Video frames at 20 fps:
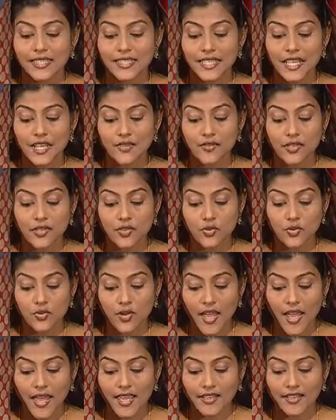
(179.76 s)
David
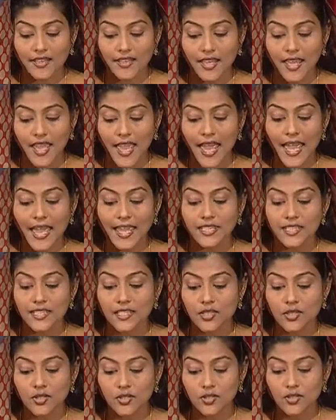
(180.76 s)
ran and
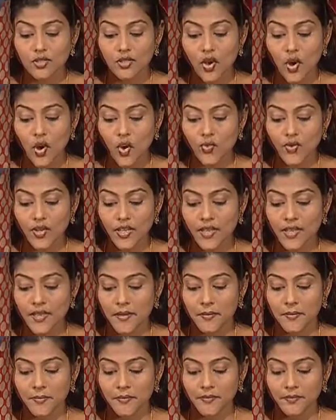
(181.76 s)
stood over
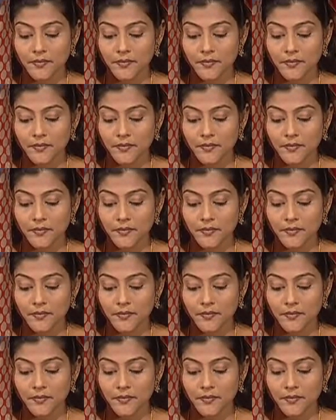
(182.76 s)
him.